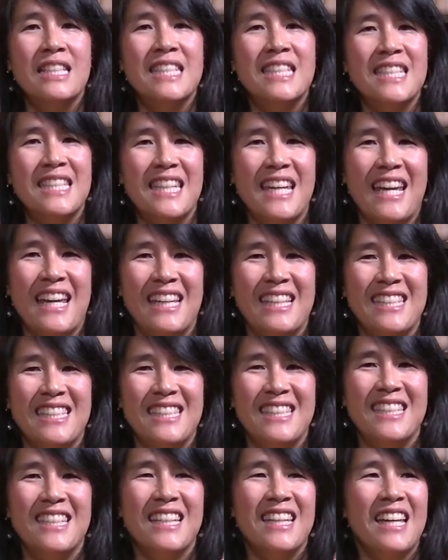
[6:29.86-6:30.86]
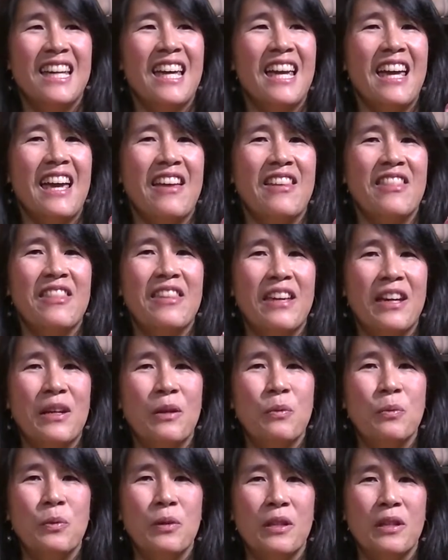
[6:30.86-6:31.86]
stays, and
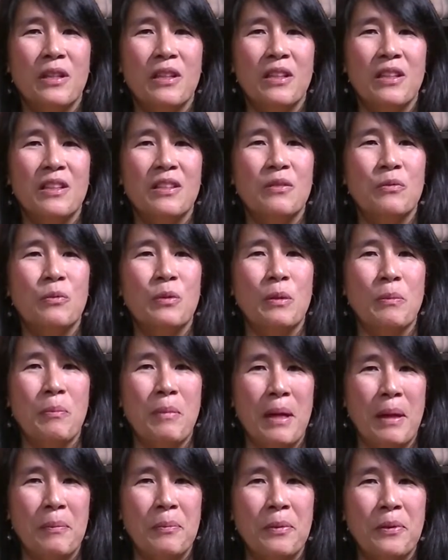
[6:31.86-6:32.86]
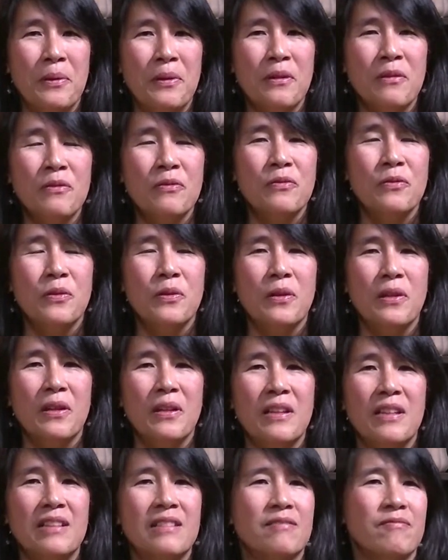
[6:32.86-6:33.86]
they will remember
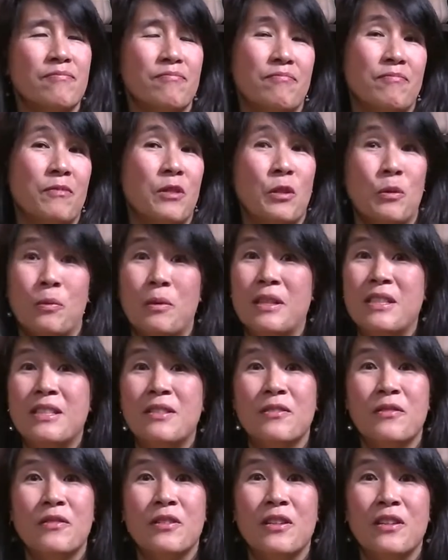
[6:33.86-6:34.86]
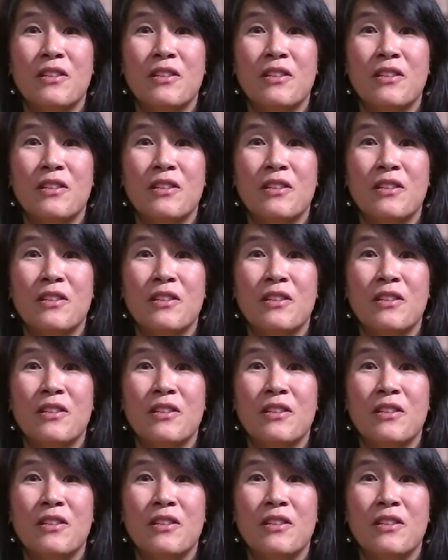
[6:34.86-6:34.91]
for the rest of